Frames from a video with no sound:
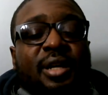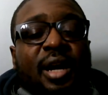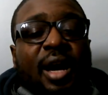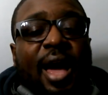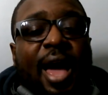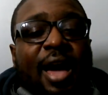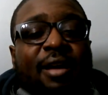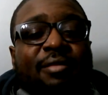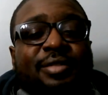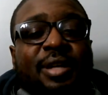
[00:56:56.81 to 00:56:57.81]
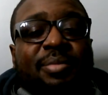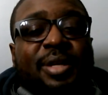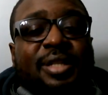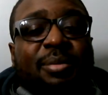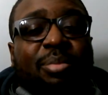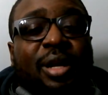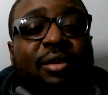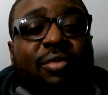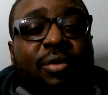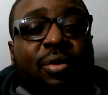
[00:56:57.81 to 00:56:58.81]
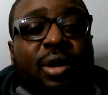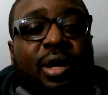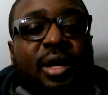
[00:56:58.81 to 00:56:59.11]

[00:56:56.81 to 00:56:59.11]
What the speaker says: have something to play for